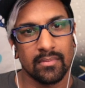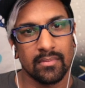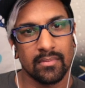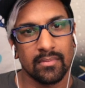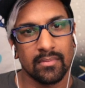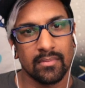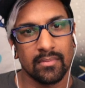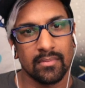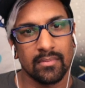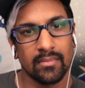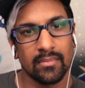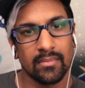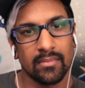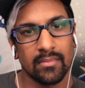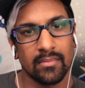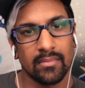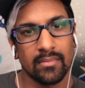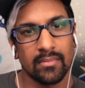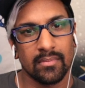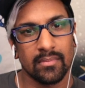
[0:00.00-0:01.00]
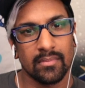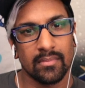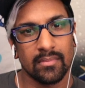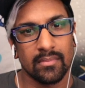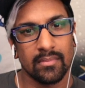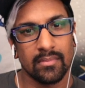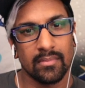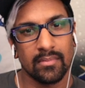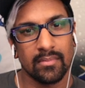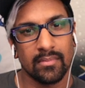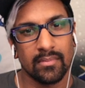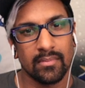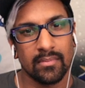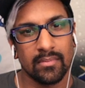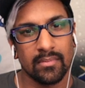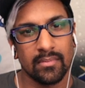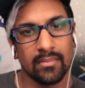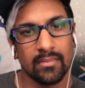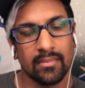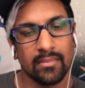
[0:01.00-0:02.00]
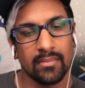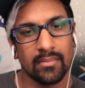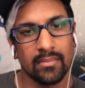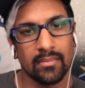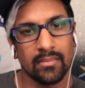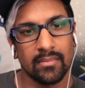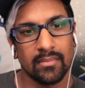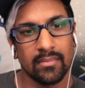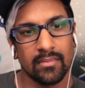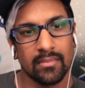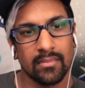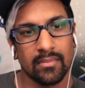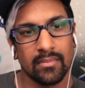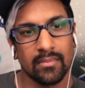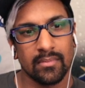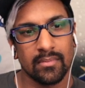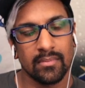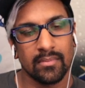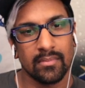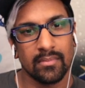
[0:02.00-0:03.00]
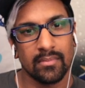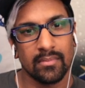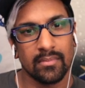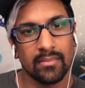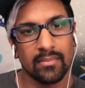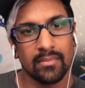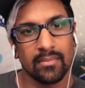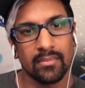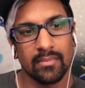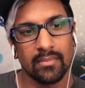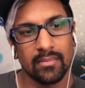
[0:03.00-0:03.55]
[no speech]